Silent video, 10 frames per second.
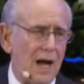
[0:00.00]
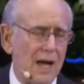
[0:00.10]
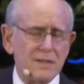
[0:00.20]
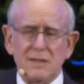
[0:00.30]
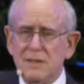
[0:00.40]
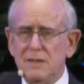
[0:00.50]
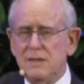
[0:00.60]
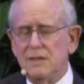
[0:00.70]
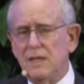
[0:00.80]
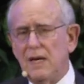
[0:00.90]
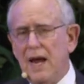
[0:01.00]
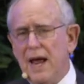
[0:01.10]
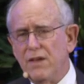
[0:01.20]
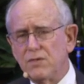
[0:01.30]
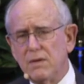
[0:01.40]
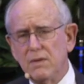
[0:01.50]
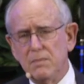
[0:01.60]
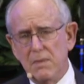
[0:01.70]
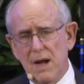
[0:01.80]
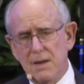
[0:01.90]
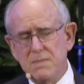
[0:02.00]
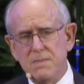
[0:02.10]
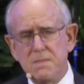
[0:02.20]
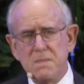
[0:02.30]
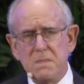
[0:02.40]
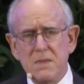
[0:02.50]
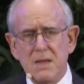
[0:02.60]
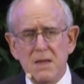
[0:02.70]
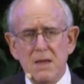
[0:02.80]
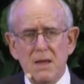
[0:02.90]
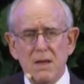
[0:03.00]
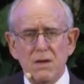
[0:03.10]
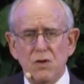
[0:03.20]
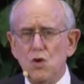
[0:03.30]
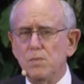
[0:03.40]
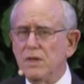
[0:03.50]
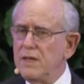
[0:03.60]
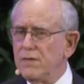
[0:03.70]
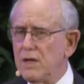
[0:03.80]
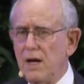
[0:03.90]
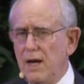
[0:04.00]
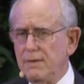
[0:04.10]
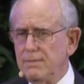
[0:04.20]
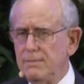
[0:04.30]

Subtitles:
She said, "I asked Mom, do you believe in God?"